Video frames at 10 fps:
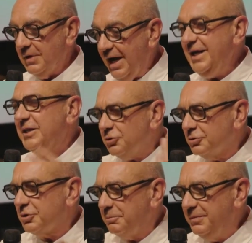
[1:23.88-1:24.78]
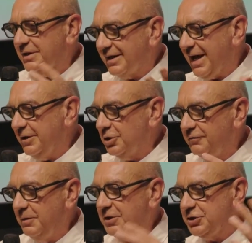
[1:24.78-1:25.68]
and it's also a bit a kind
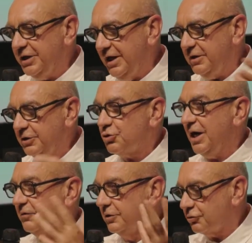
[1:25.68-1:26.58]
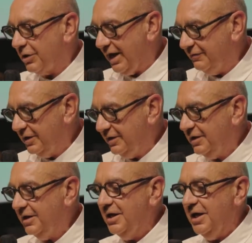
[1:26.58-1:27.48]
of imaginary
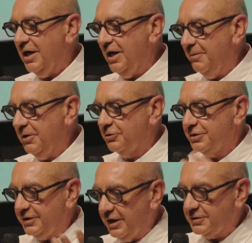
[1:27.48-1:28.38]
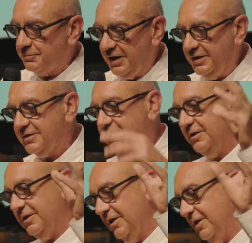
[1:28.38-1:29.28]
traveling, because it takes place
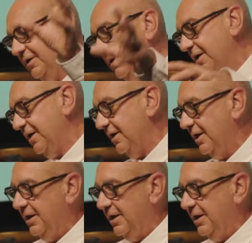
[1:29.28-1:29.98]
in England,